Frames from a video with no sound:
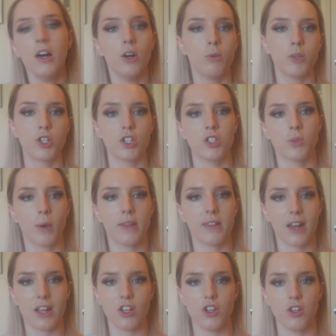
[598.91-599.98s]
which is the one that
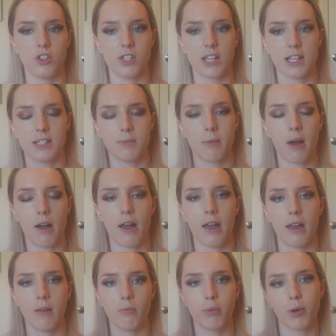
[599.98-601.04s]
I used as
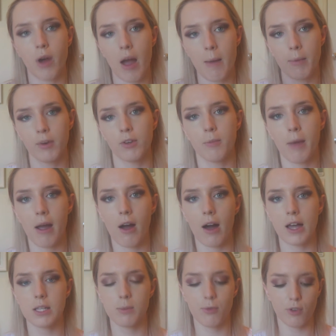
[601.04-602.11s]
my primer on my
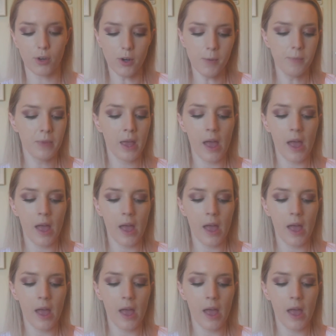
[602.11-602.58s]
eyes before.